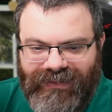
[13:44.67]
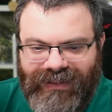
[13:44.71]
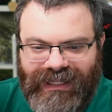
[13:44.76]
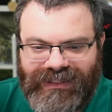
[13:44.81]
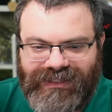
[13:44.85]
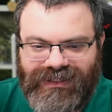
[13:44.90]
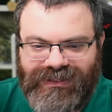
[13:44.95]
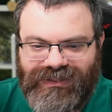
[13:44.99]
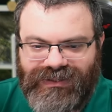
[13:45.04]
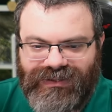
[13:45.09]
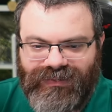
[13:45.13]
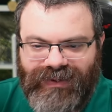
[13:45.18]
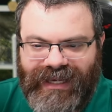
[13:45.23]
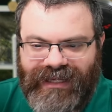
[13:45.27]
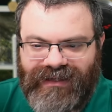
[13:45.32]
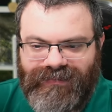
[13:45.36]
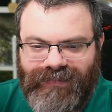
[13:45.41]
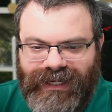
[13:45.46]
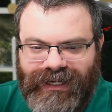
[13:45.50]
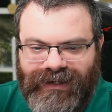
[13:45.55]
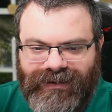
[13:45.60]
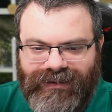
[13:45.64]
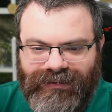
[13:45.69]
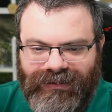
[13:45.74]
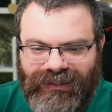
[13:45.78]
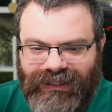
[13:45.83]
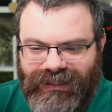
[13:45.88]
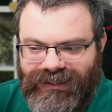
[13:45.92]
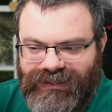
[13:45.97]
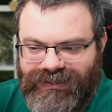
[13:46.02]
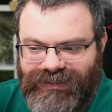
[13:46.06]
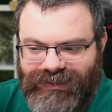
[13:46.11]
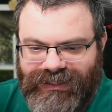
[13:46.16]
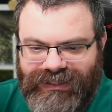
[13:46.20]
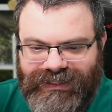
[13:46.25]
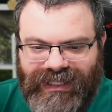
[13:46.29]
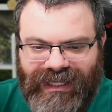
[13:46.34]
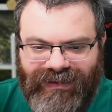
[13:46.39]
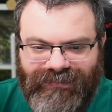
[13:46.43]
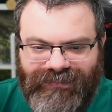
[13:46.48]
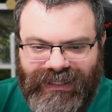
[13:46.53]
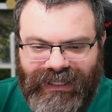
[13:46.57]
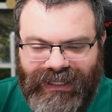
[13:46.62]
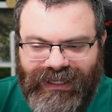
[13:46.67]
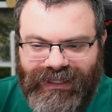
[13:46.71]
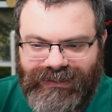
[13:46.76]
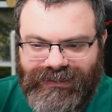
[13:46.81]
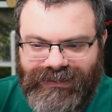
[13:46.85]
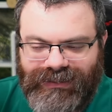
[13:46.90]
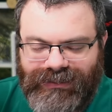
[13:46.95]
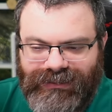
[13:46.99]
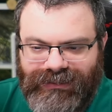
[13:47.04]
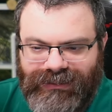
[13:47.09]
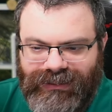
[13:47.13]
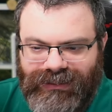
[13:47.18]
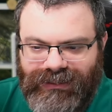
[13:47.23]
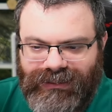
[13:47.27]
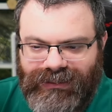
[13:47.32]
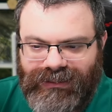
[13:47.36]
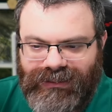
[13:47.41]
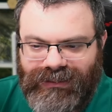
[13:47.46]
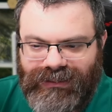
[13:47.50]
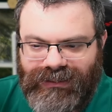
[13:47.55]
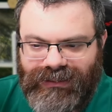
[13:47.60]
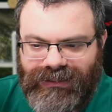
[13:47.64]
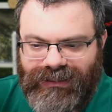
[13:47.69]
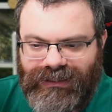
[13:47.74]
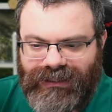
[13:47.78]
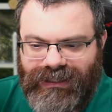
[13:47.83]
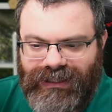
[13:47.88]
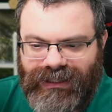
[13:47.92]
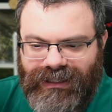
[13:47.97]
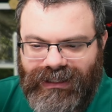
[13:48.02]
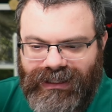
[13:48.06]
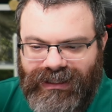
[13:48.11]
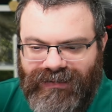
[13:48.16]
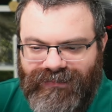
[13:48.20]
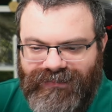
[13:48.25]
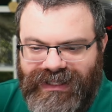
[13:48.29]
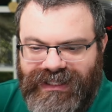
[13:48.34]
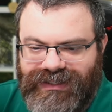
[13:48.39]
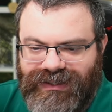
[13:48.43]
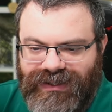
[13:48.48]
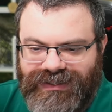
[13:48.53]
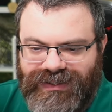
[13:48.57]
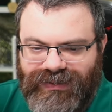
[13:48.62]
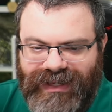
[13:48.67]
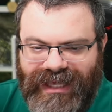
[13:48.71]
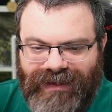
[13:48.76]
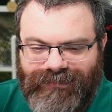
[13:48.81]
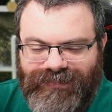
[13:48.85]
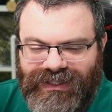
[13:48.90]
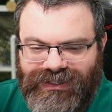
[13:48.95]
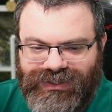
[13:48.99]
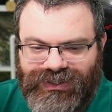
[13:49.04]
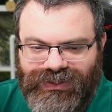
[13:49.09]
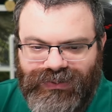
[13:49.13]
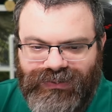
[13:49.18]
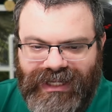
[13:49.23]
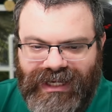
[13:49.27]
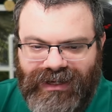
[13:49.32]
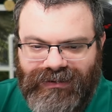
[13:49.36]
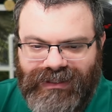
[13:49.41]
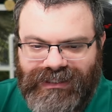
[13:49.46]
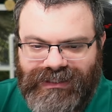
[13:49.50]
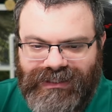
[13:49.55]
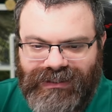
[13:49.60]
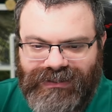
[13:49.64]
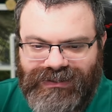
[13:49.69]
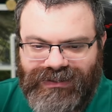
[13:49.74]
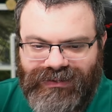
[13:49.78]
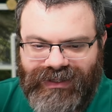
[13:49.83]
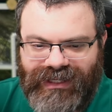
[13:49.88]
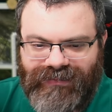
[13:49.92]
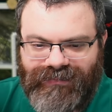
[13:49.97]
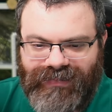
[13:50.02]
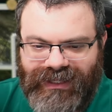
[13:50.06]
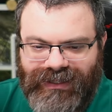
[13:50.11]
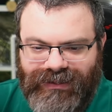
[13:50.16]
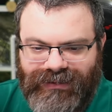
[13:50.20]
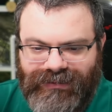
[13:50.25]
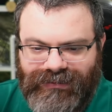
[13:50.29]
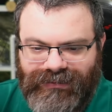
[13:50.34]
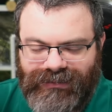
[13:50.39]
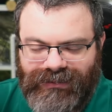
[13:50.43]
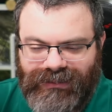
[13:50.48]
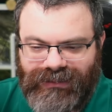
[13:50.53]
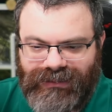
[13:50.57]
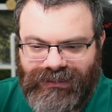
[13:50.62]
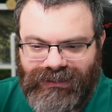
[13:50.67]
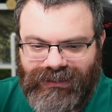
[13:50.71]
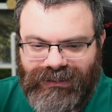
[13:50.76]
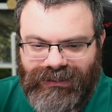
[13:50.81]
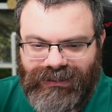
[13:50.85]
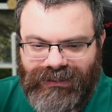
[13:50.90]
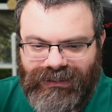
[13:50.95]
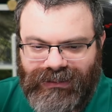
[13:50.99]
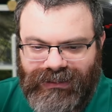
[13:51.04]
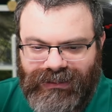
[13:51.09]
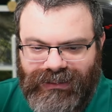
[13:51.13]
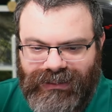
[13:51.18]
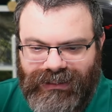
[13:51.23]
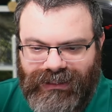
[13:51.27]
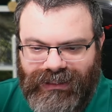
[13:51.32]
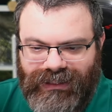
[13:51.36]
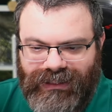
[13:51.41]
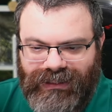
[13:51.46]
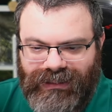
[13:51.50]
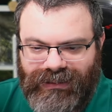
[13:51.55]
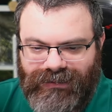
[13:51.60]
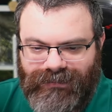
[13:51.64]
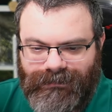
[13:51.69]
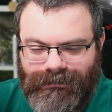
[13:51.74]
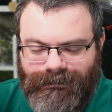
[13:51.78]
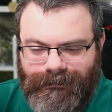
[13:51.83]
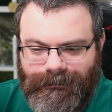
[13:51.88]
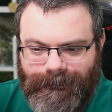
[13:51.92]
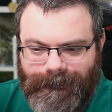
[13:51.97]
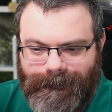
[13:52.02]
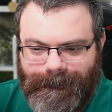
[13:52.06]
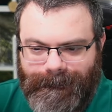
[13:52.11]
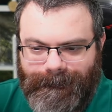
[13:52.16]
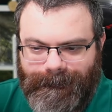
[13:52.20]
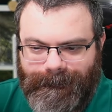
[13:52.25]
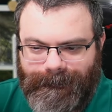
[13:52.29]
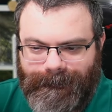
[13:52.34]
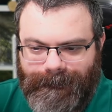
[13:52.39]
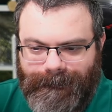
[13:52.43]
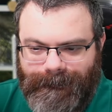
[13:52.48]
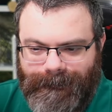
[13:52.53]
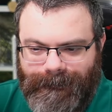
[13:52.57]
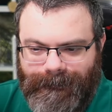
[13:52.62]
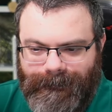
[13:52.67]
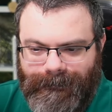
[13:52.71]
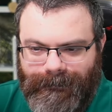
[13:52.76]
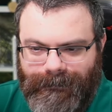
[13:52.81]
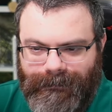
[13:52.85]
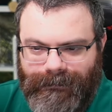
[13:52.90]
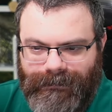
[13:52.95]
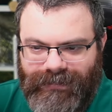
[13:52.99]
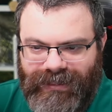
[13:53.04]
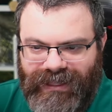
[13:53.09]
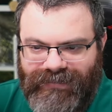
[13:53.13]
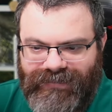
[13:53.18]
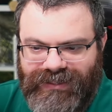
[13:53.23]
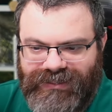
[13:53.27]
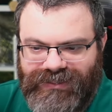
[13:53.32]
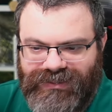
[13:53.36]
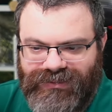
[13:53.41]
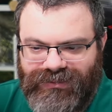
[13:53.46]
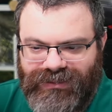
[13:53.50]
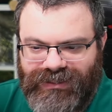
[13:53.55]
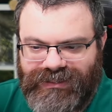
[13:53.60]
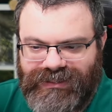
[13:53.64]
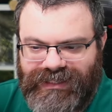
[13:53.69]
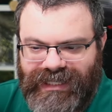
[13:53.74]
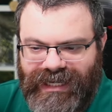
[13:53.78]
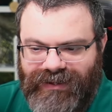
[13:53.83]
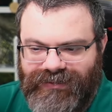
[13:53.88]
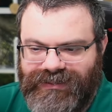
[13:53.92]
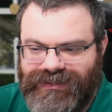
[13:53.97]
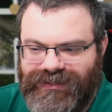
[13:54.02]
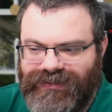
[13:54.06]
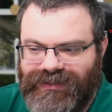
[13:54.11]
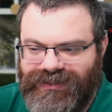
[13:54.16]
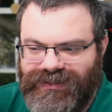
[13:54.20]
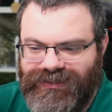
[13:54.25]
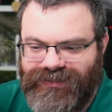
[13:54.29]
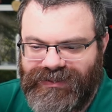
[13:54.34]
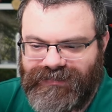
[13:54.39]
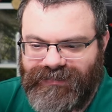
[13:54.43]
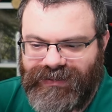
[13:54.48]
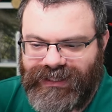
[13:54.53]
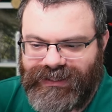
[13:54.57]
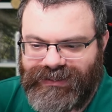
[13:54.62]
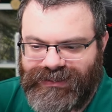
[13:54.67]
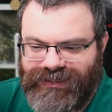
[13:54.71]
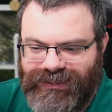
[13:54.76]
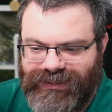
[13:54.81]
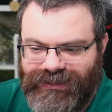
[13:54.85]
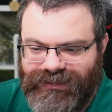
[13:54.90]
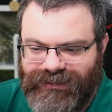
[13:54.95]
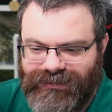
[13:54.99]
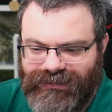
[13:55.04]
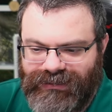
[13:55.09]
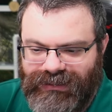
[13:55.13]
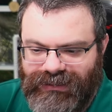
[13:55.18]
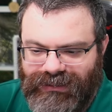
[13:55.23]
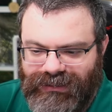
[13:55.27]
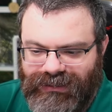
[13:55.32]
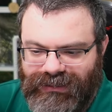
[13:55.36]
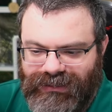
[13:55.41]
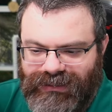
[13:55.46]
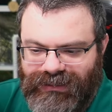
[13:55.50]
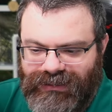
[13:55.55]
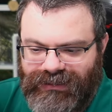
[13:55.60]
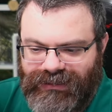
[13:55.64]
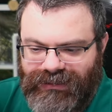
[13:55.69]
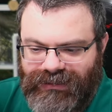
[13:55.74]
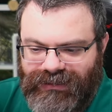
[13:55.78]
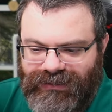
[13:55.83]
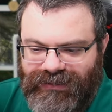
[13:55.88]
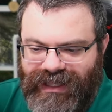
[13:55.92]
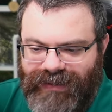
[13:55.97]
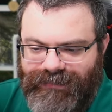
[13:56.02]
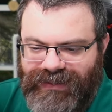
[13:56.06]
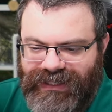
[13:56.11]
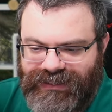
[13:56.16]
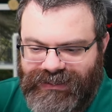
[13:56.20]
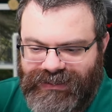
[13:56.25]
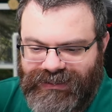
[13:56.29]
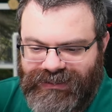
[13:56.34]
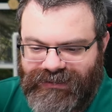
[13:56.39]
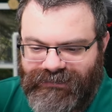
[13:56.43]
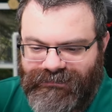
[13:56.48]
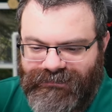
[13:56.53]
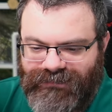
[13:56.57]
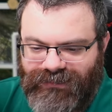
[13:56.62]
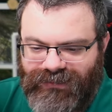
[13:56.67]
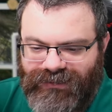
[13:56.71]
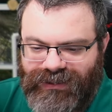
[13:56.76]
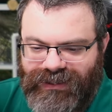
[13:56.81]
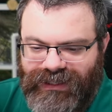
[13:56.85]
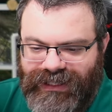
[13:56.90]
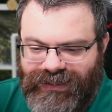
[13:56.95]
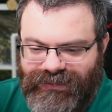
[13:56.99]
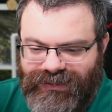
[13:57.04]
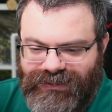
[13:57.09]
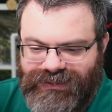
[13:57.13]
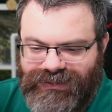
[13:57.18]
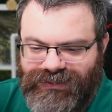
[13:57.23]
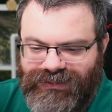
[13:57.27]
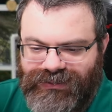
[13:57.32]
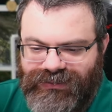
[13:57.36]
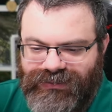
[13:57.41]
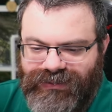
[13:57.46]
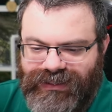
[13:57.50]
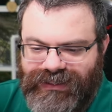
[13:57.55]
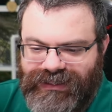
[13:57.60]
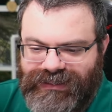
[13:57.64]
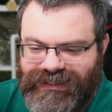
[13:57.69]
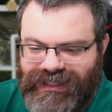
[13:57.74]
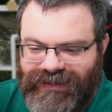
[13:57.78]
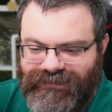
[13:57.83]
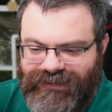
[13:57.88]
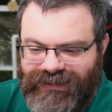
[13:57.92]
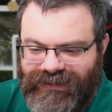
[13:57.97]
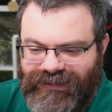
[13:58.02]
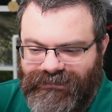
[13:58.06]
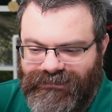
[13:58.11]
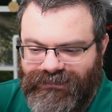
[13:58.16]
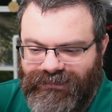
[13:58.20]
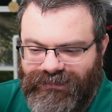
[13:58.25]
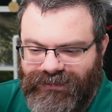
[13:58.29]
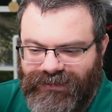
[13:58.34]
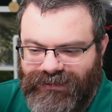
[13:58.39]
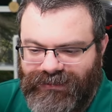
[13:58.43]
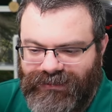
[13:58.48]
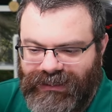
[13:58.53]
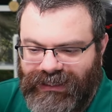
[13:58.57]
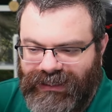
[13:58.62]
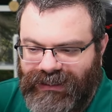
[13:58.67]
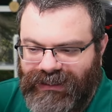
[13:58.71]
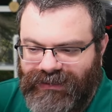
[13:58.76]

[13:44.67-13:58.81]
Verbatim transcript: That's a 2, 8 pair. So this can't be 8. Um, these also can't be 2 now because of the 2-8 pair. Um, and this 2 looks down, so the 2 is placed here. That places the 4 and the 2 and the 7 and the 4.